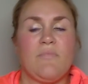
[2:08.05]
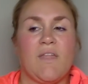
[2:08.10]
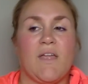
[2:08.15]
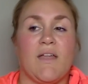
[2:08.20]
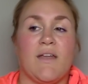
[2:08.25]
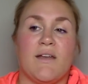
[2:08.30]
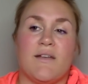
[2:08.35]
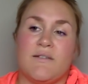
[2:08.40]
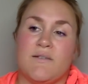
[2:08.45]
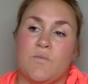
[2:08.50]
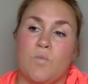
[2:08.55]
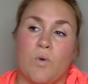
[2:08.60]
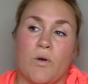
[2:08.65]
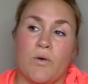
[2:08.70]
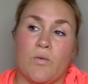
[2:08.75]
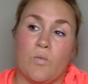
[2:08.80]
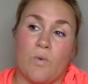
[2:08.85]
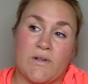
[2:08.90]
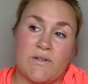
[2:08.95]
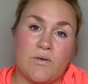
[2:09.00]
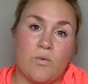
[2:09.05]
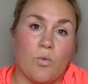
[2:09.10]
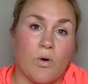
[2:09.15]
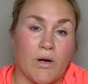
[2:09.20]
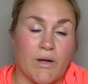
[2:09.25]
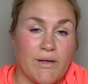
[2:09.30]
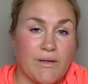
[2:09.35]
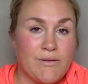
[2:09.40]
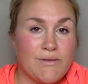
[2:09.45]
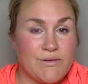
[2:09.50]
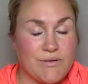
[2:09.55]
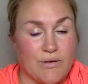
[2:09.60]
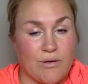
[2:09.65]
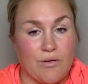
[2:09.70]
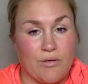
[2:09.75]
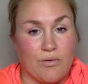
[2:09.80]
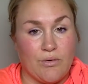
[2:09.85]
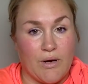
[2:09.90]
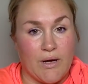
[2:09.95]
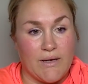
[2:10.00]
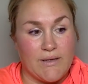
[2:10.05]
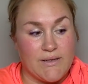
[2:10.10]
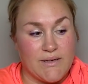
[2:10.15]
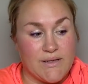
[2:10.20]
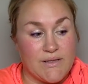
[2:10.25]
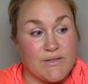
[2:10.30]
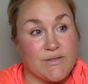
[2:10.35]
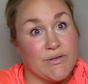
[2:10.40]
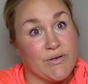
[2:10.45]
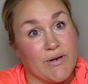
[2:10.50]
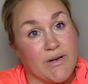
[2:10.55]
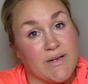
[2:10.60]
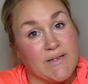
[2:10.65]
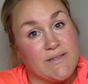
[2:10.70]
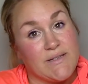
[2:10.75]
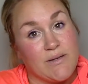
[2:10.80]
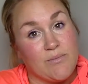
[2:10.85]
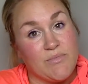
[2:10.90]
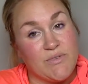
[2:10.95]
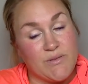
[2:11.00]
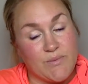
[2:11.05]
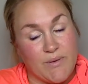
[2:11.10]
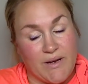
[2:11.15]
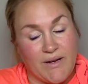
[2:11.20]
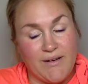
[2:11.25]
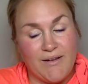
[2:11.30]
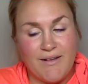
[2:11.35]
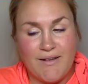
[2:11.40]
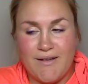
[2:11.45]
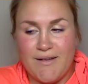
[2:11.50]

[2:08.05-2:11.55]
and it wasn't working, so I did a surrogacy in between,